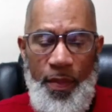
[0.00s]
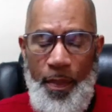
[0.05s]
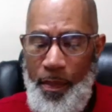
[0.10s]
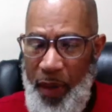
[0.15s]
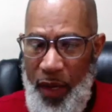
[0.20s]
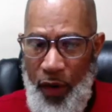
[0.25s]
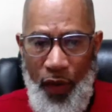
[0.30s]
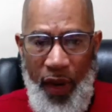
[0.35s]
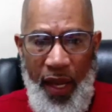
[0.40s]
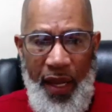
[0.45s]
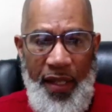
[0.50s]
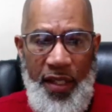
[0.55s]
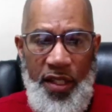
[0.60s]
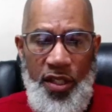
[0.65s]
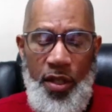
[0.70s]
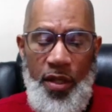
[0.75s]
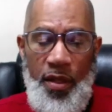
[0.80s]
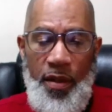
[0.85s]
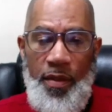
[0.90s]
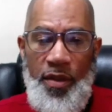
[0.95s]
Be ready
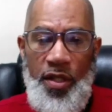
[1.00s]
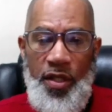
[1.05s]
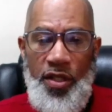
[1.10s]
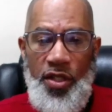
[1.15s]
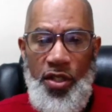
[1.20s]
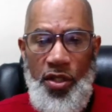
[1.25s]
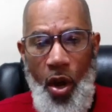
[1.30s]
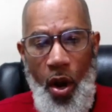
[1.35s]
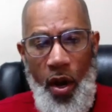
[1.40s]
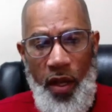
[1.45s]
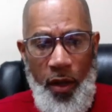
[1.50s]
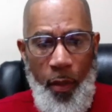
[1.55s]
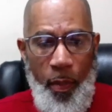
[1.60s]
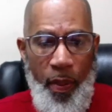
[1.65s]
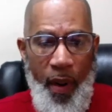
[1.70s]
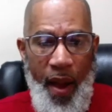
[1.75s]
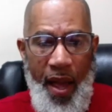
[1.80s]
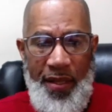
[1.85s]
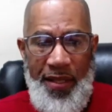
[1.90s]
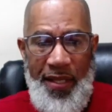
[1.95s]
to start the
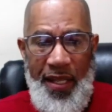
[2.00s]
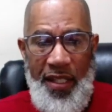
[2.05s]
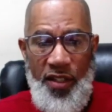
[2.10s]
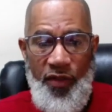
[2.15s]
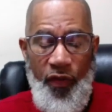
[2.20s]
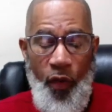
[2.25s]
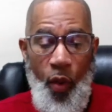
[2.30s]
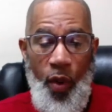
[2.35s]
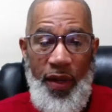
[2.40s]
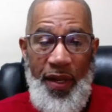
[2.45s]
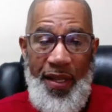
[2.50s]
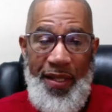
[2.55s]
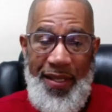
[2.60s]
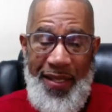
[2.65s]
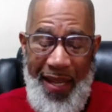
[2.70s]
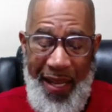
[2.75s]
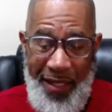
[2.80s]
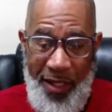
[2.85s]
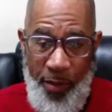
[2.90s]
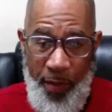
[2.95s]
process for an
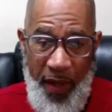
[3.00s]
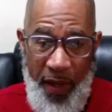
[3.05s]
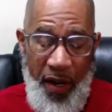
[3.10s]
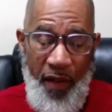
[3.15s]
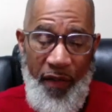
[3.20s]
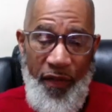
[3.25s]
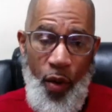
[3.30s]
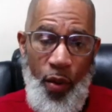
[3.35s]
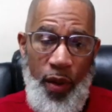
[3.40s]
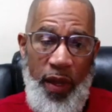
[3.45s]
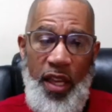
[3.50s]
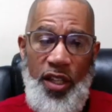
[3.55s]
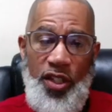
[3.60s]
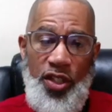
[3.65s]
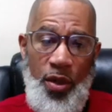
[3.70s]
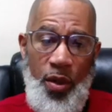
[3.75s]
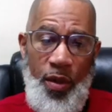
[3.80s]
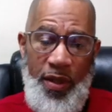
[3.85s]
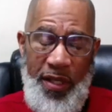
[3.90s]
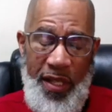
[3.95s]
assessment, a
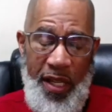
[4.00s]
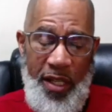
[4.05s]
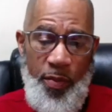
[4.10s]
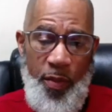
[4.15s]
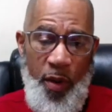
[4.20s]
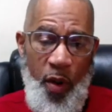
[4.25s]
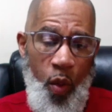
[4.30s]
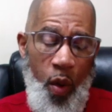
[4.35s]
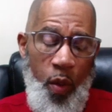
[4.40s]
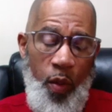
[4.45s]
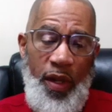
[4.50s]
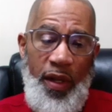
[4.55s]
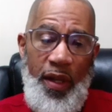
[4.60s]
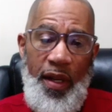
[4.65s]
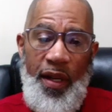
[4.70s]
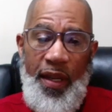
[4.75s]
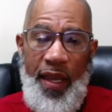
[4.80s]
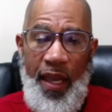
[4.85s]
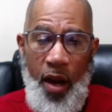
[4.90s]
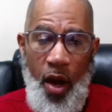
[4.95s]
vocational assessment, where we
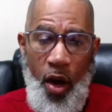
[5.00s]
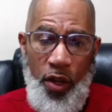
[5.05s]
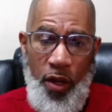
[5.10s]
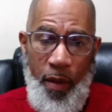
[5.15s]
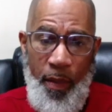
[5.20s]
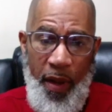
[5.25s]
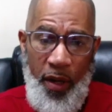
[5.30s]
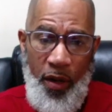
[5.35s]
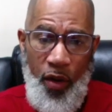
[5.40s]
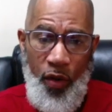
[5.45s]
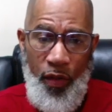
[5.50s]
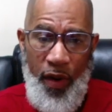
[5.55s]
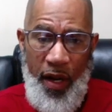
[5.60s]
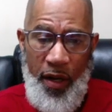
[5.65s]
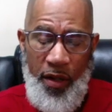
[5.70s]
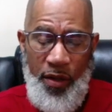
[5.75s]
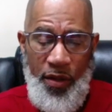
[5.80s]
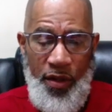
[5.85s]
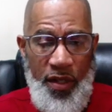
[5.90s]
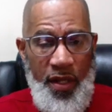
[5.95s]
look at all your medical
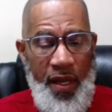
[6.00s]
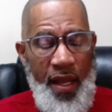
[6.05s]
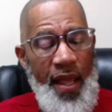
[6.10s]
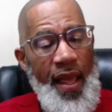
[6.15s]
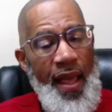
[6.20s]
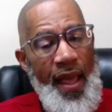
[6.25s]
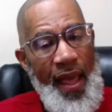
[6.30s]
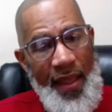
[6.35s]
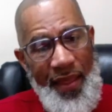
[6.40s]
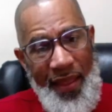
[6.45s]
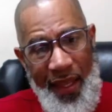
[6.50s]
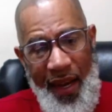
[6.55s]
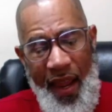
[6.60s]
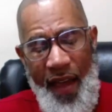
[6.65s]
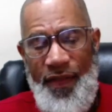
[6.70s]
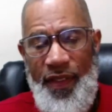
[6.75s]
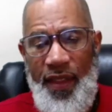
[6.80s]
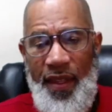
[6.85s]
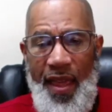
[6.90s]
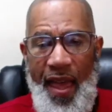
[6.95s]
records. And then
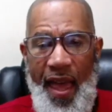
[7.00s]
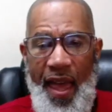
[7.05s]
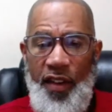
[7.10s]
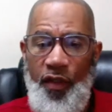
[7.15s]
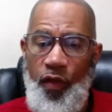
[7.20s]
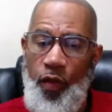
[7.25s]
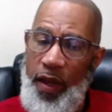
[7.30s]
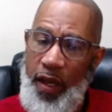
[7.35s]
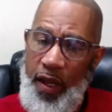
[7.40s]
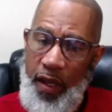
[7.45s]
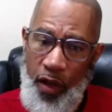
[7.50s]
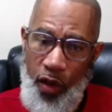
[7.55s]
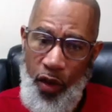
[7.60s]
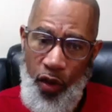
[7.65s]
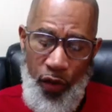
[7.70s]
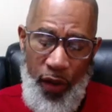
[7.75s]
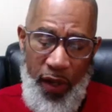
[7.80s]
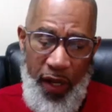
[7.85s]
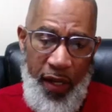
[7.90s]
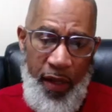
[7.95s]
after that, if we can
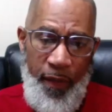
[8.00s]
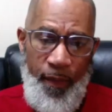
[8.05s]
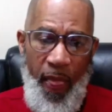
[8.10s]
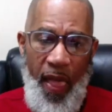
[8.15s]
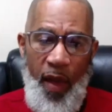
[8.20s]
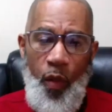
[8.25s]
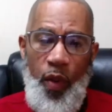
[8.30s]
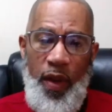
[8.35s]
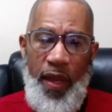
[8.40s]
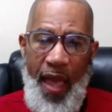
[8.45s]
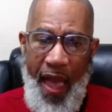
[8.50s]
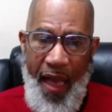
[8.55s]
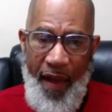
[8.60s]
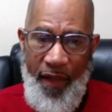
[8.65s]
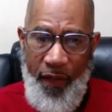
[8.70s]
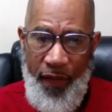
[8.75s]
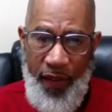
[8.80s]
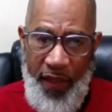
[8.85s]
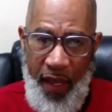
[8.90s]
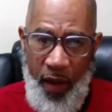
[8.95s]
agree and we have
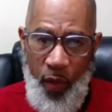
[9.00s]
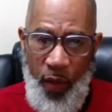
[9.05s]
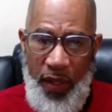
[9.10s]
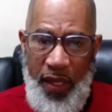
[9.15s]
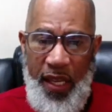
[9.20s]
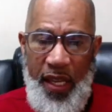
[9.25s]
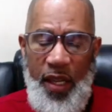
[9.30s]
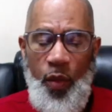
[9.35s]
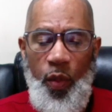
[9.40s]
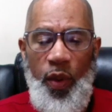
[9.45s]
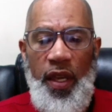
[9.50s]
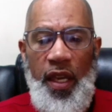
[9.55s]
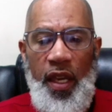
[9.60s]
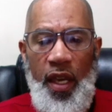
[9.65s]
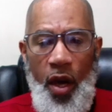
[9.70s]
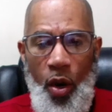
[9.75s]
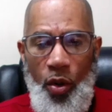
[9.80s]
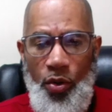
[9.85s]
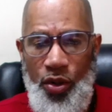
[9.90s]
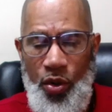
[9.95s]
everything we need, we can
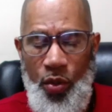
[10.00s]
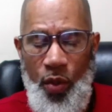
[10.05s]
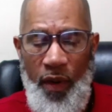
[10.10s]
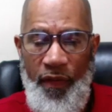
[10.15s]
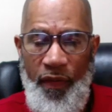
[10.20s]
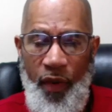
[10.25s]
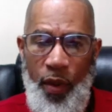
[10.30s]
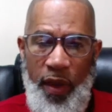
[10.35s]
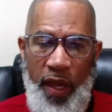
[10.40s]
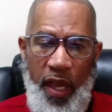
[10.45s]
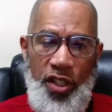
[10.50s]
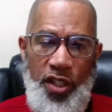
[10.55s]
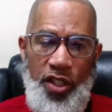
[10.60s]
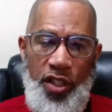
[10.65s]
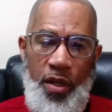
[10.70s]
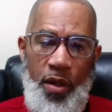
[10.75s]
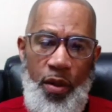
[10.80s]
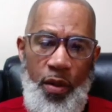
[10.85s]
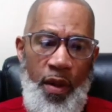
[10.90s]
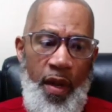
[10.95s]
go to a
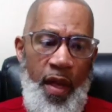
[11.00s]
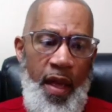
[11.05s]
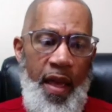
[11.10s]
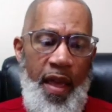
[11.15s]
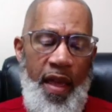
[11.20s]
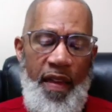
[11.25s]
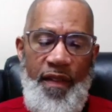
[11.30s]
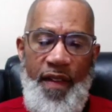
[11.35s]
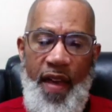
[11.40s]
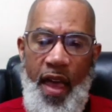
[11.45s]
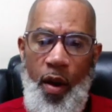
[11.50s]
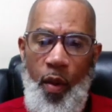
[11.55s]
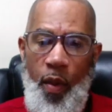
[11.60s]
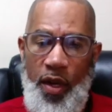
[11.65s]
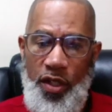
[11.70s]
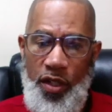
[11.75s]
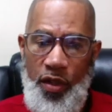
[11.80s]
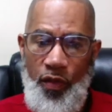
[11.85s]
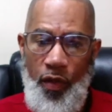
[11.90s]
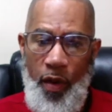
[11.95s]
vocational
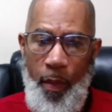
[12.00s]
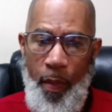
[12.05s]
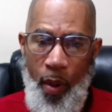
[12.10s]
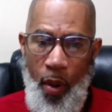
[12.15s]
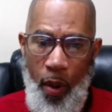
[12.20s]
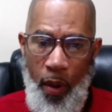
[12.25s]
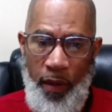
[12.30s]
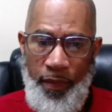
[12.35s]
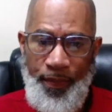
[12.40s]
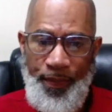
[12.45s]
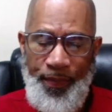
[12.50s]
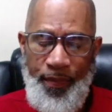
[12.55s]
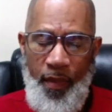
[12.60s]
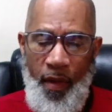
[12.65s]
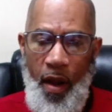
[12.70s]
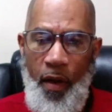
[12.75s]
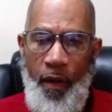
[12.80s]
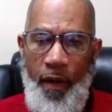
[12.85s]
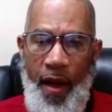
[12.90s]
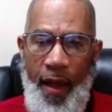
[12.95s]
evaluation report.
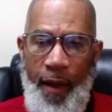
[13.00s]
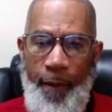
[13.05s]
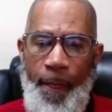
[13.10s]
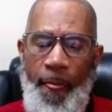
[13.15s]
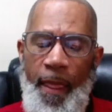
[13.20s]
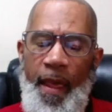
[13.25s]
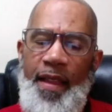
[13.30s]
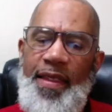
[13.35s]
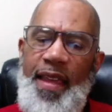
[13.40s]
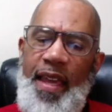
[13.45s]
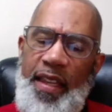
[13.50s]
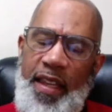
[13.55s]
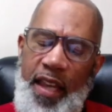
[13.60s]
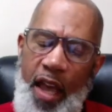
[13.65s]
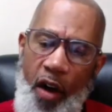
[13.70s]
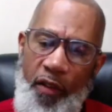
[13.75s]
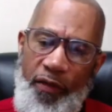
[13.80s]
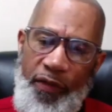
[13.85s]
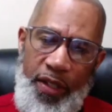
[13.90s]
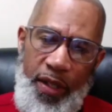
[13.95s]
All right. Thank
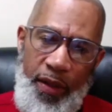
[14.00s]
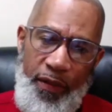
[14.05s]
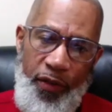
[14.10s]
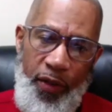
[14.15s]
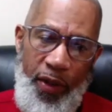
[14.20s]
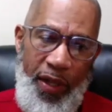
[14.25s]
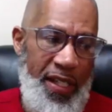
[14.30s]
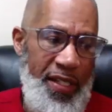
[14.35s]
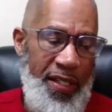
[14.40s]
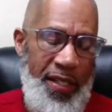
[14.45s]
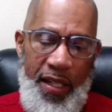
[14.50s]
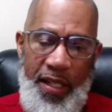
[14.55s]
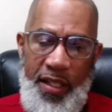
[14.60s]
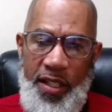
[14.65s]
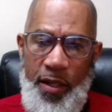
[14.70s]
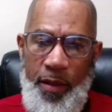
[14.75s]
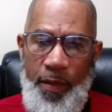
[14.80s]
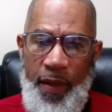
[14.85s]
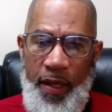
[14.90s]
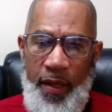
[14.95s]
y'all for listening
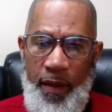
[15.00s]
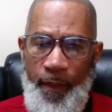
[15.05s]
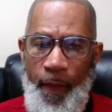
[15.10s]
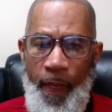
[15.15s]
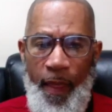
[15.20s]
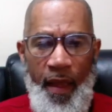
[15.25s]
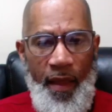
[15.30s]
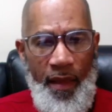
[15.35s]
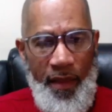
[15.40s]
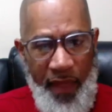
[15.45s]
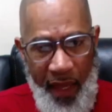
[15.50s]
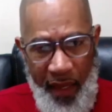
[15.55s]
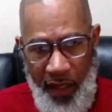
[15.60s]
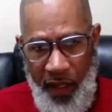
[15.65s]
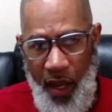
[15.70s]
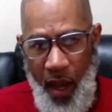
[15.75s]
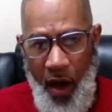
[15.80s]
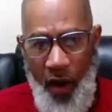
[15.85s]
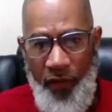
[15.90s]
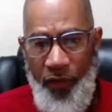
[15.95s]
to me. Thank
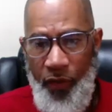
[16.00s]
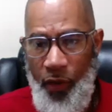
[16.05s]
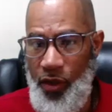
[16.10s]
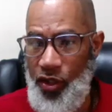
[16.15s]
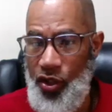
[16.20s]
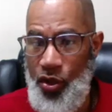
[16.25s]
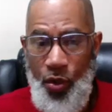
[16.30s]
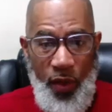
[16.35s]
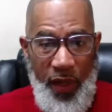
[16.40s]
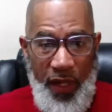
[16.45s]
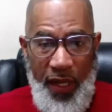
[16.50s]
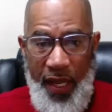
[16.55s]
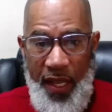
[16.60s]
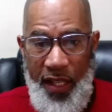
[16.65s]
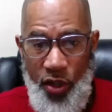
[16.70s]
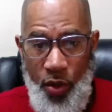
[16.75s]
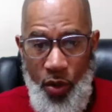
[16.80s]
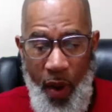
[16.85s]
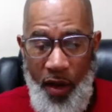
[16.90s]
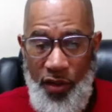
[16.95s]
y'all for tuning
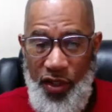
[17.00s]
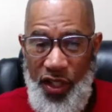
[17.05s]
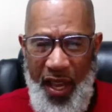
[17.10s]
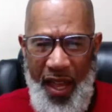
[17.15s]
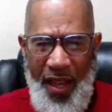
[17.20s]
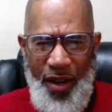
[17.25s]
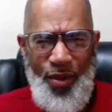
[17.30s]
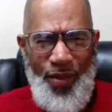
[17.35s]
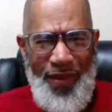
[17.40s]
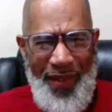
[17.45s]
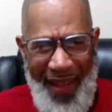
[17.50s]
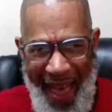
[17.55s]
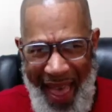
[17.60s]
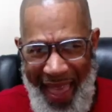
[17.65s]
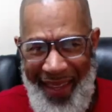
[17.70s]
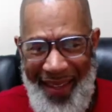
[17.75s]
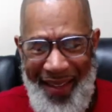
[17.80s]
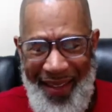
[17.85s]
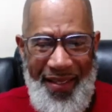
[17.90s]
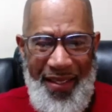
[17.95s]
in to our channel.
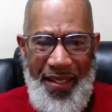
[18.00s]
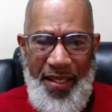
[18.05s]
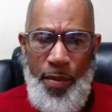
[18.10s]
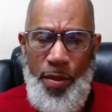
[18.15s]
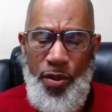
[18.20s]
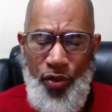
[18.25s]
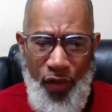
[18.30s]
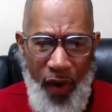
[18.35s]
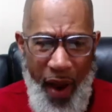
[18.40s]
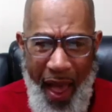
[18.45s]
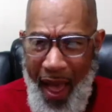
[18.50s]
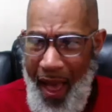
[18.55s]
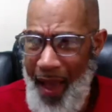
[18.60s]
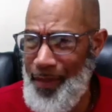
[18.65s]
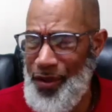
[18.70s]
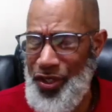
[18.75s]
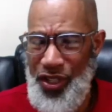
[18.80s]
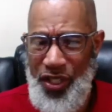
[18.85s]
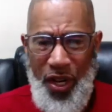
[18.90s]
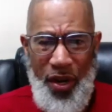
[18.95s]
Like,
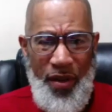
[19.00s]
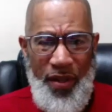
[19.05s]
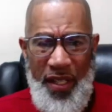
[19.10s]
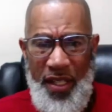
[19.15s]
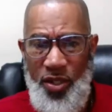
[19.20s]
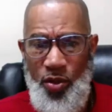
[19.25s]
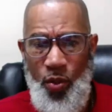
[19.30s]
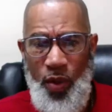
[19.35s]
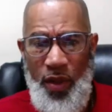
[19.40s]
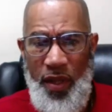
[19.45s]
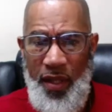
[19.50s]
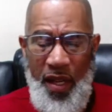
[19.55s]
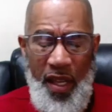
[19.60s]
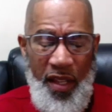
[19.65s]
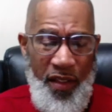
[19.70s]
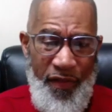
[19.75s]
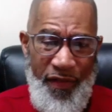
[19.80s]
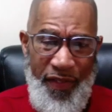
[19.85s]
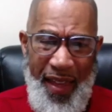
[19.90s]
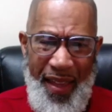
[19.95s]
subscribe, share this with
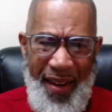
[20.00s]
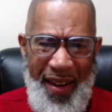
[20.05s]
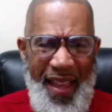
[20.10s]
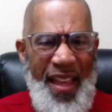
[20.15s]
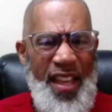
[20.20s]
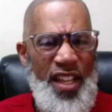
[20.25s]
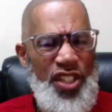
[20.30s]
another vet.